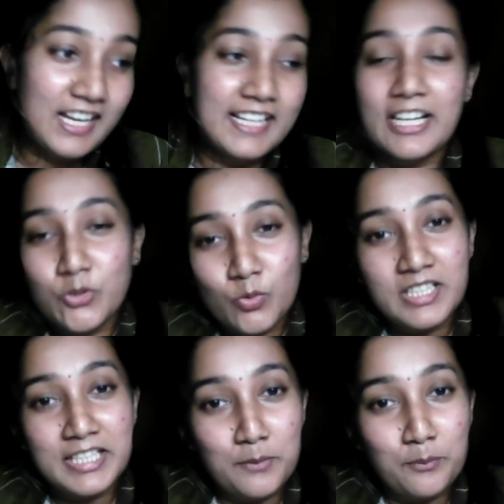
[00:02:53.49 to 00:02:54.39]
I
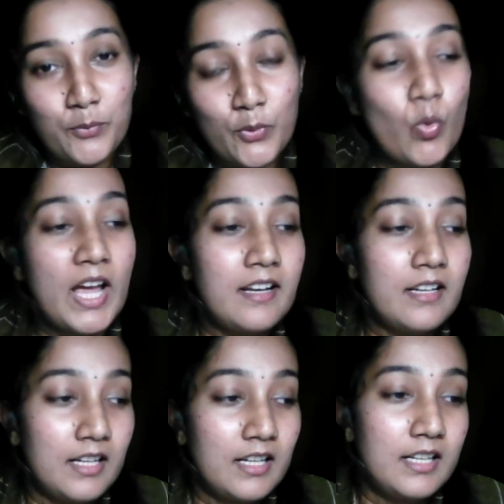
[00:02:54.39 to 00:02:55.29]
gradually improved
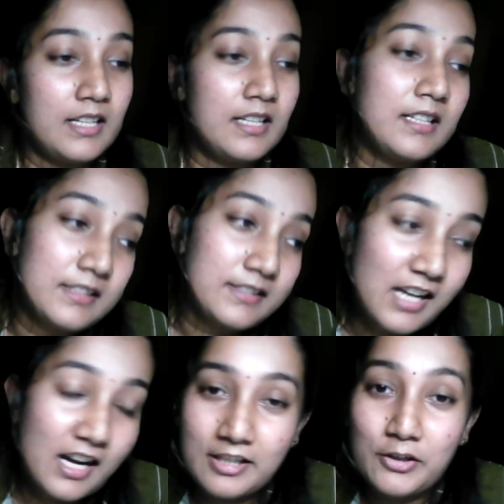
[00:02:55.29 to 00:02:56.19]
and
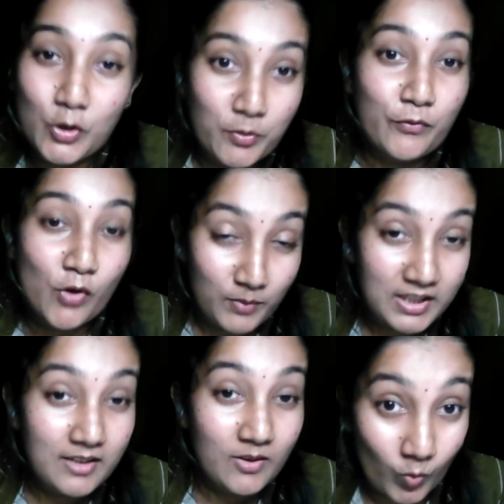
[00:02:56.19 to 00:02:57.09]
started to
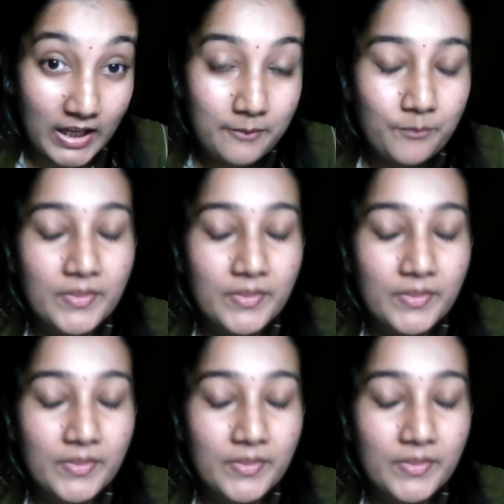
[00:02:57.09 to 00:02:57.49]
performing well.